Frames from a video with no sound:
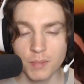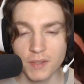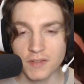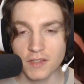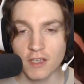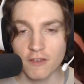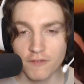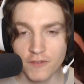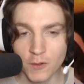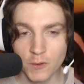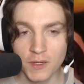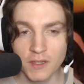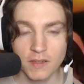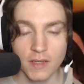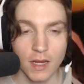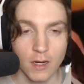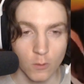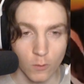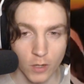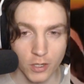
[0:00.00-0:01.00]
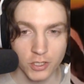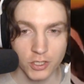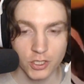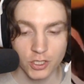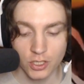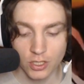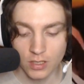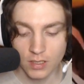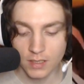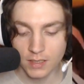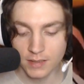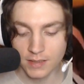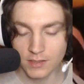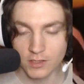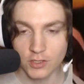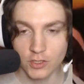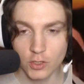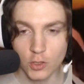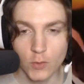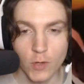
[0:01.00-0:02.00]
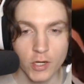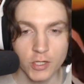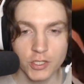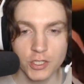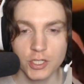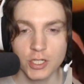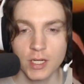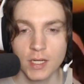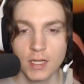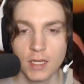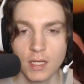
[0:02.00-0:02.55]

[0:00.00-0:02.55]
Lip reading: if you need a rush, this is your rush.